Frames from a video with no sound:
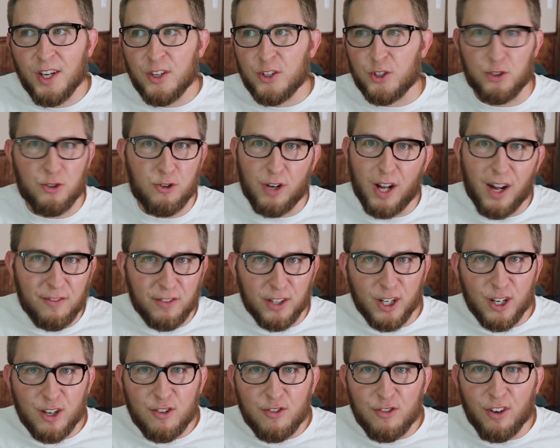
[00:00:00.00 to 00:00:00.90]
So you're not
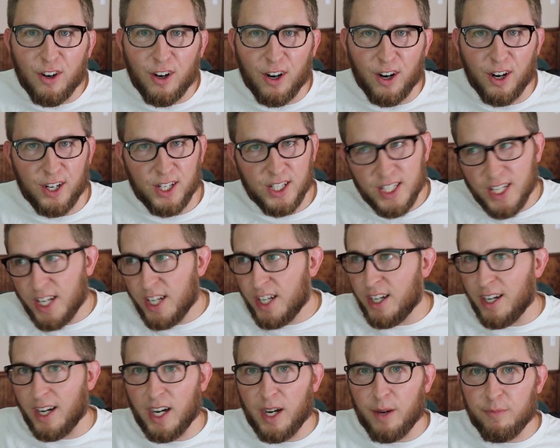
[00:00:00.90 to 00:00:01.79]
very far.
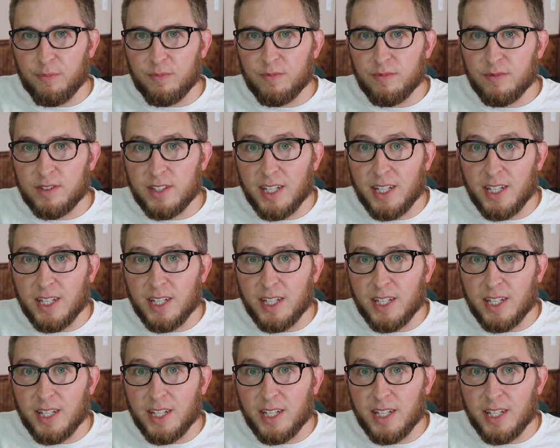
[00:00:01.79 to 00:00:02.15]
Um,